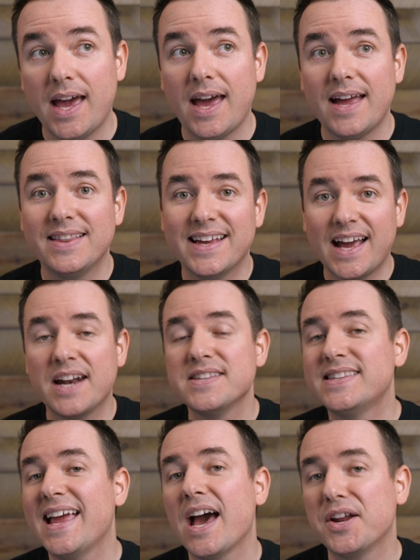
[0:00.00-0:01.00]
and they kind of
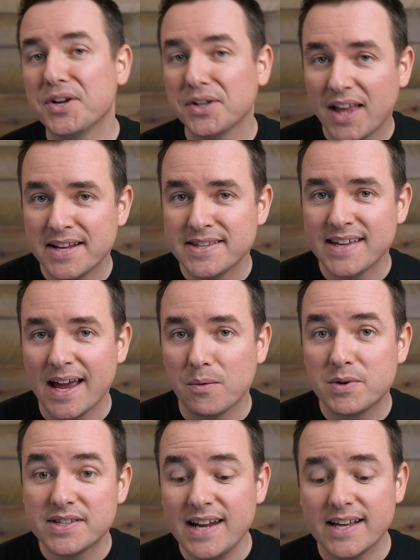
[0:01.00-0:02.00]
stay out of your line of sight,
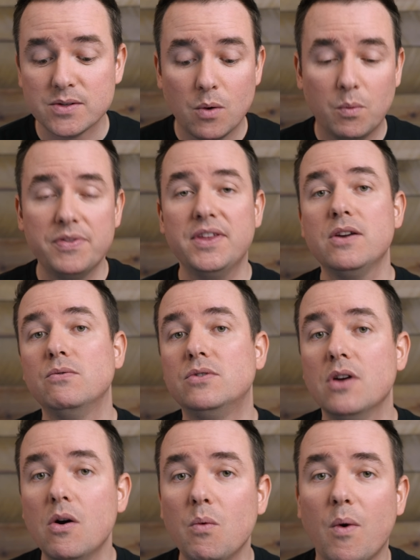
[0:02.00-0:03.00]
which is nice. One thing you
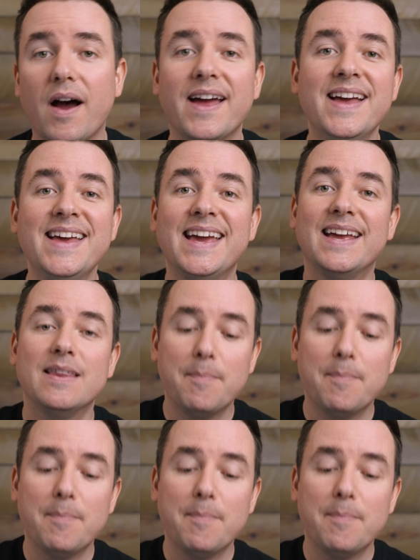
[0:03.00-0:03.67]
don't want in the